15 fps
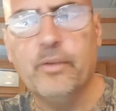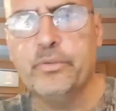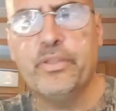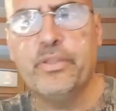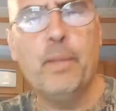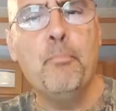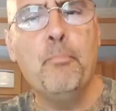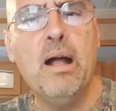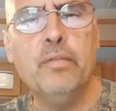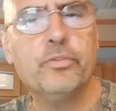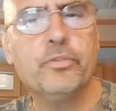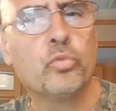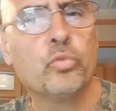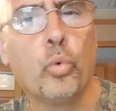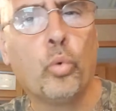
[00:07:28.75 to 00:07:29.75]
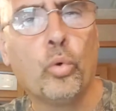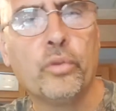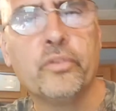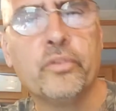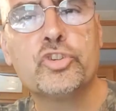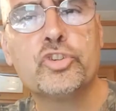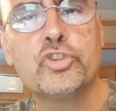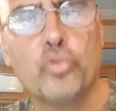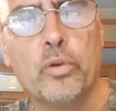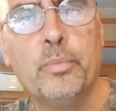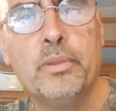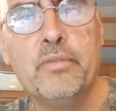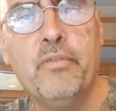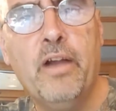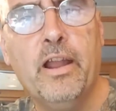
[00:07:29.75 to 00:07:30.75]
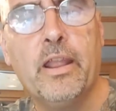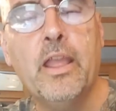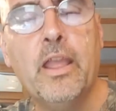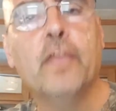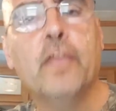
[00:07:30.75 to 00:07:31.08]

Everything about this world is extremely violent.